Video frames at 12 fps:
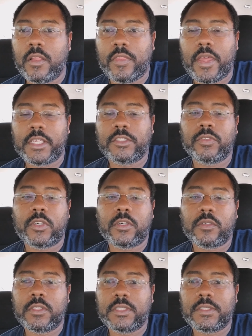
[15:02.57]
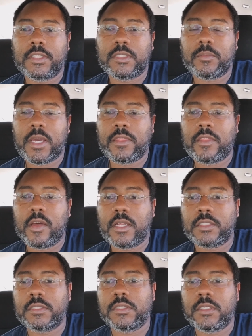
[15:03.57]
thanks for listening to my
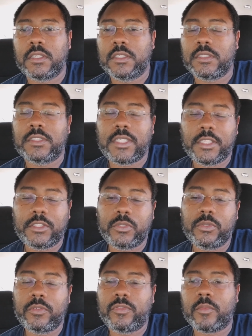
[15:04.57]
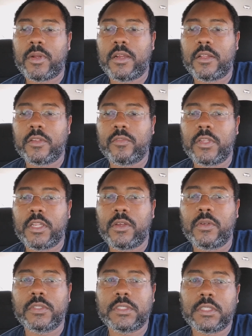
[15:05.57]
thoughts. Stay tuned for my other
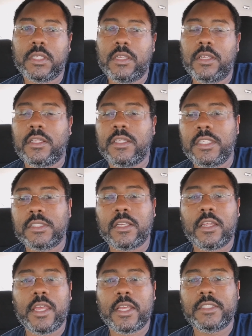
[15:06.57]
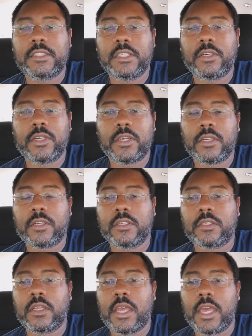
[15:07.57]
videos, Nissan
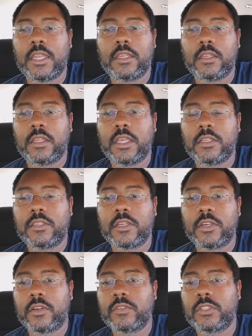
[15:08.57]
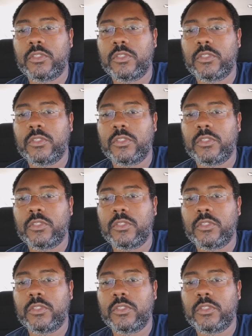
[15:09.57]
exterior and interior of the